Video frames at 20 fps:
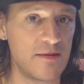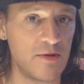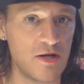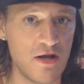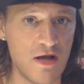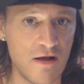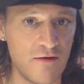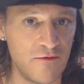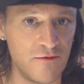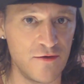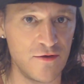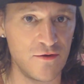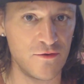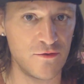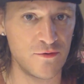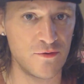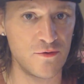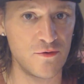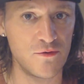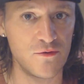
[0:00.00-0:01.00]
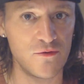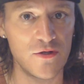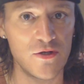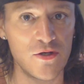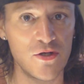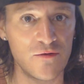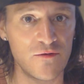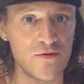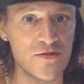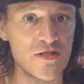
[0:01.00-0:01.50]
I'm going to offer you through the
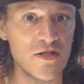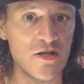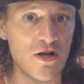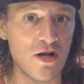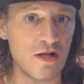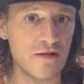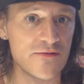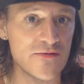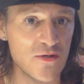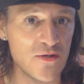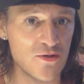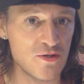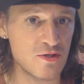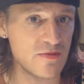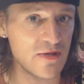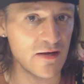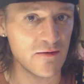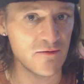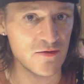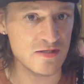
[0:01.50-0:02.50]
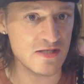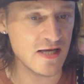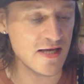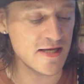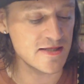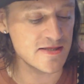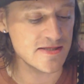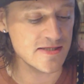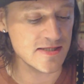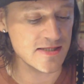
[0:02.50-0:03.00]
University College of Social and Behavioral
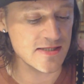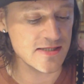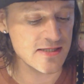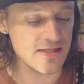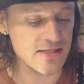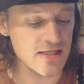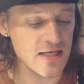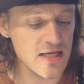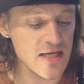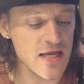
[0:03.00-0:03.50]
Sciences.